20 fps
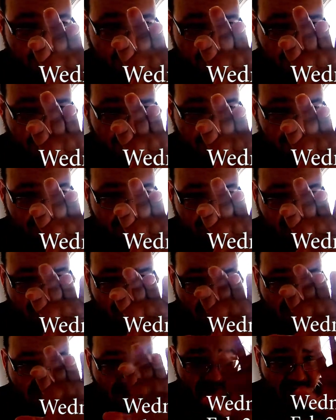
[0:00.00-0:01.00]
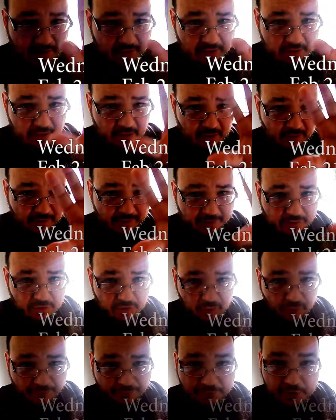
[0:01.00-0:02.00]
and stuff like that. You know, they
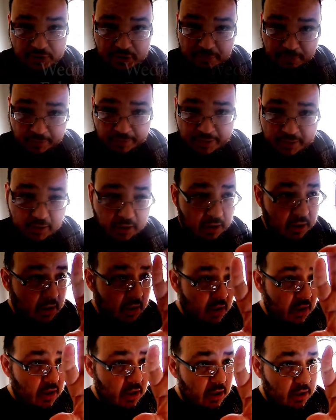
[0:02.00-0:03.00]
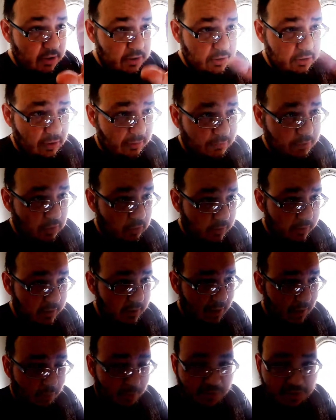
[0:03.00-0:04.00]
took off the splint. So I'm
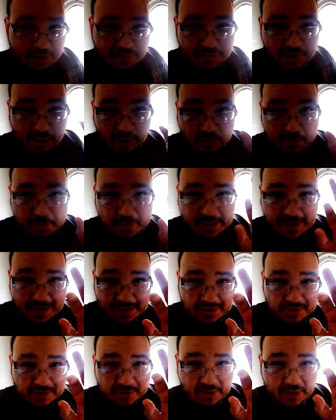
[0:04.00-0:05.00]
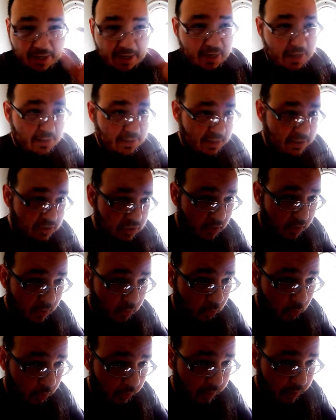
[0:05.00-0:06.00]
doing, I went to therapy yesterday and they started
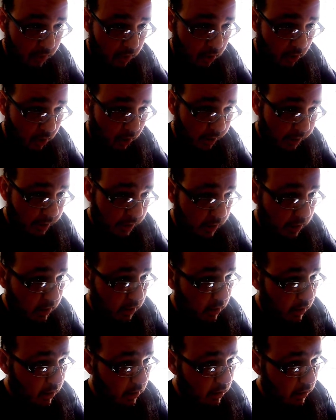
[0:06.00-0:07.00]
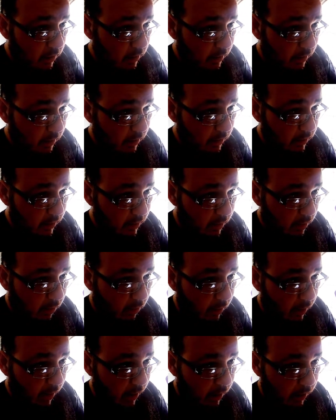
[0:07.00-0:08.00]
working on, you
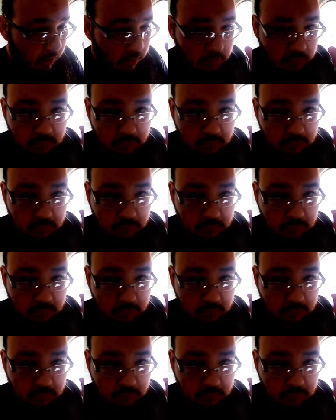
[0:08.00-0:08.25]
know, uh,